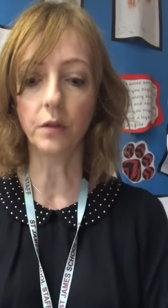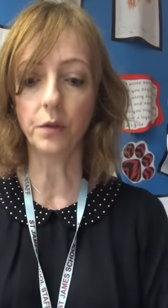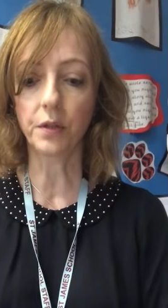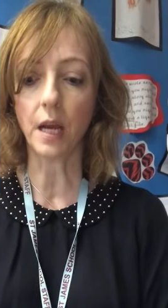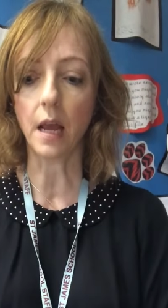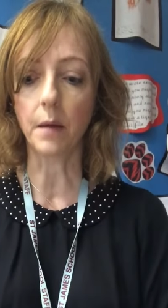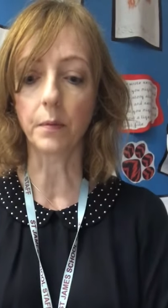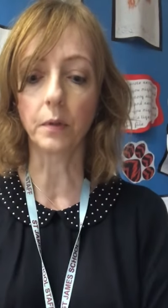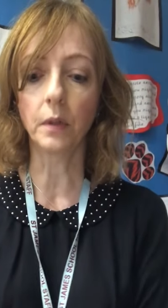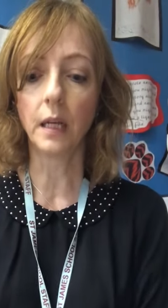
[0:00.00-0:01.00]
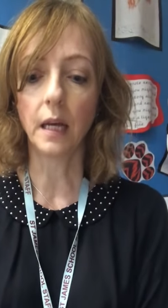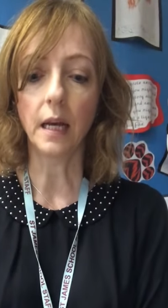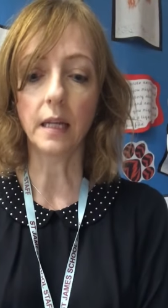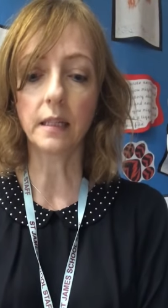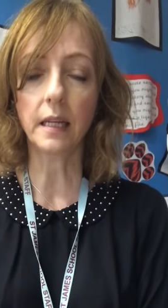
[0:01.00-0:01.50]
your table,
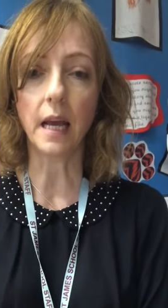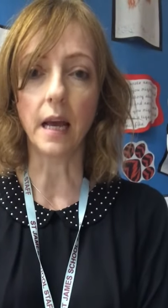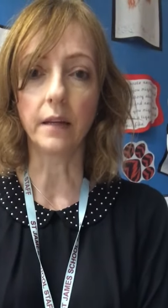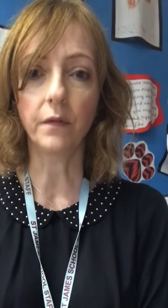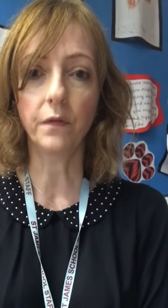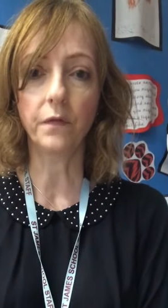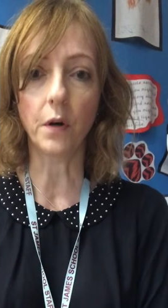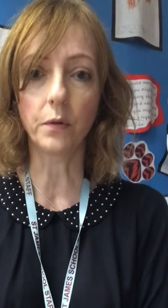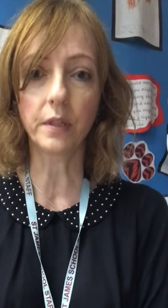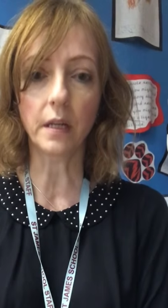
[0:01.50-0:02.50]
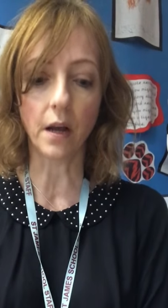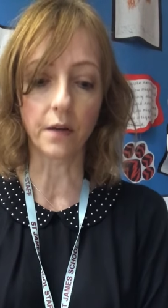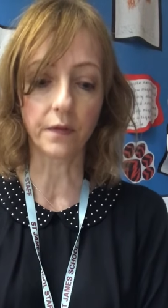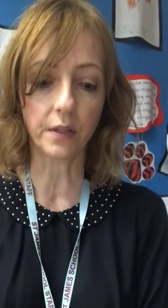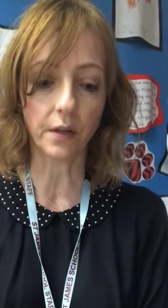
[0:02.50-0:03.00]
and again, fold it
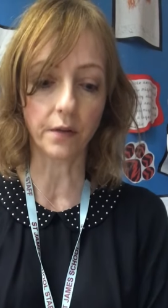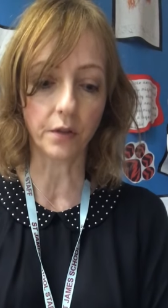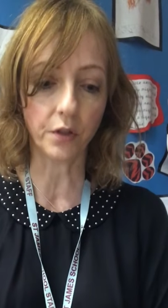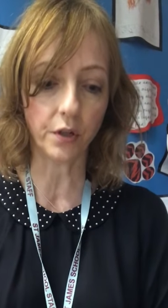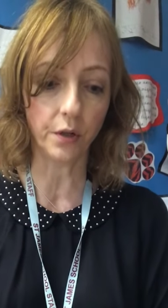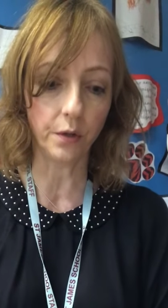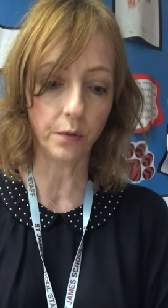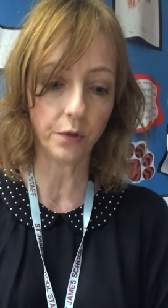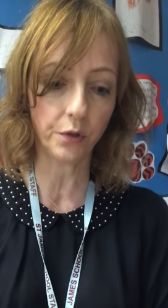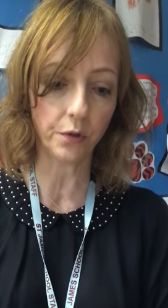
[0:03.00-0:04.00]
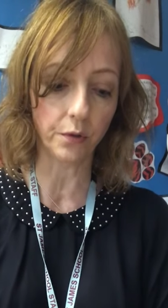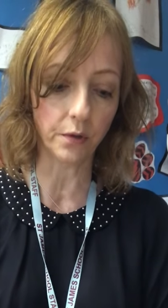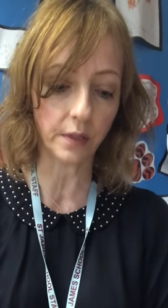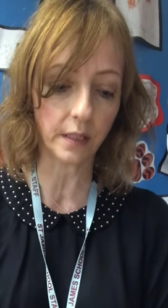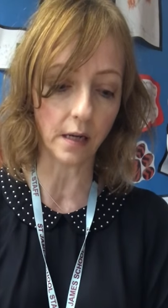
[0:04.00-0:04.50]
over so the two
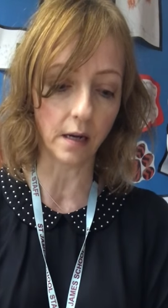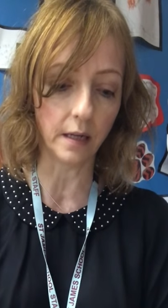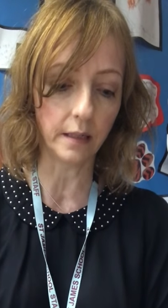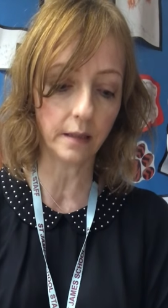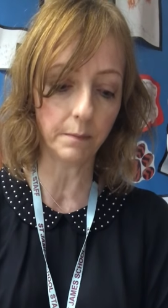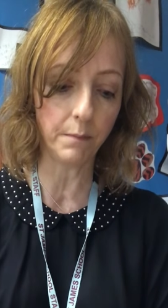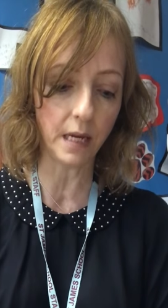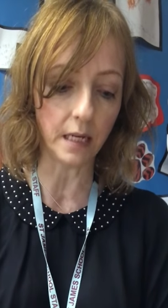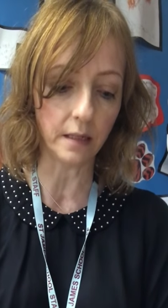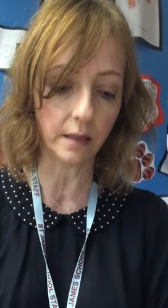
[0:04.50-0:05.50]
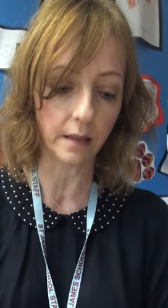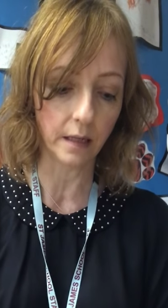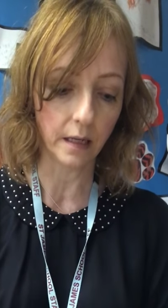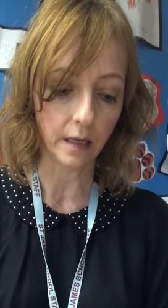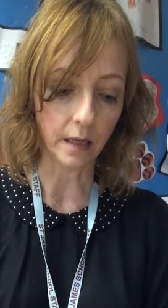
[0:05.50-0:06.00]
short sides meet,
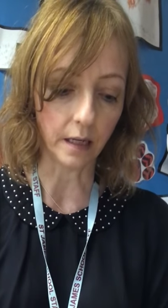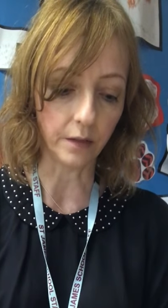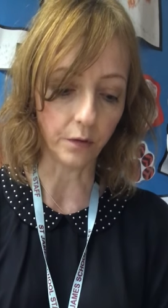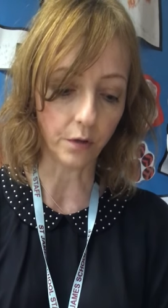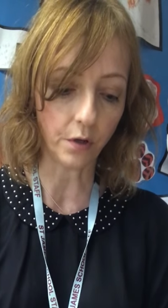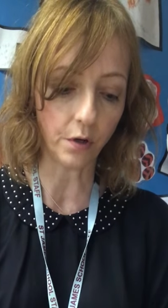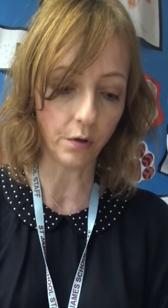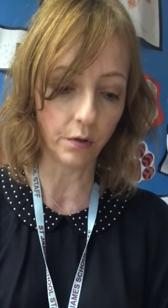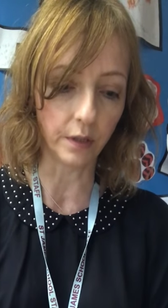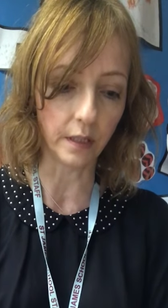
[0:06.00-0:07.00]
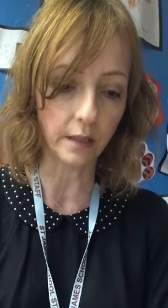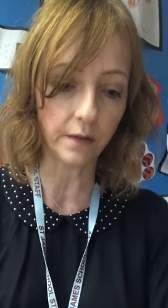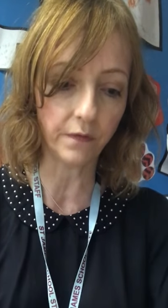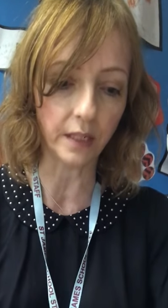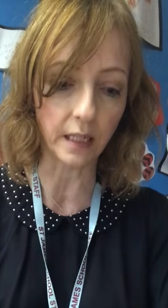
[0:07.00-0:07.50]
and your corners
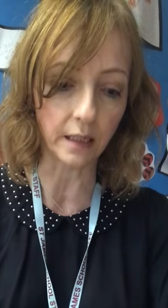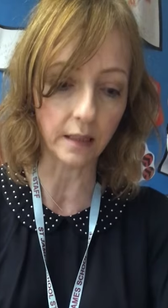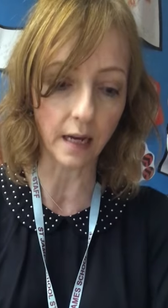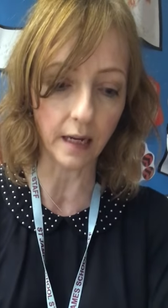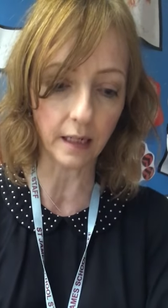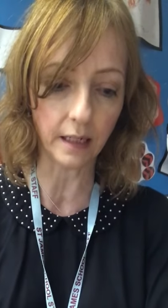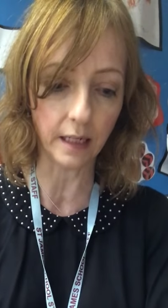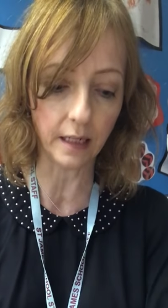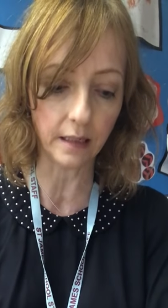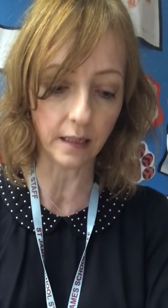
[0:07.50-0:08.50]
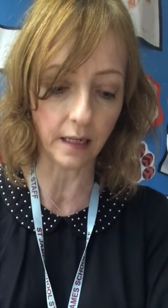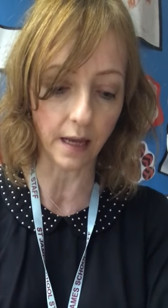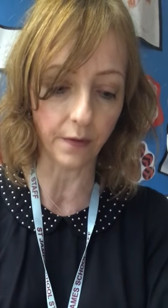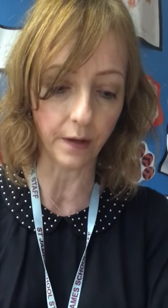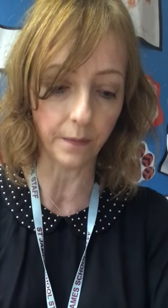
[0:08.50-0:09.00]
fit exactly together.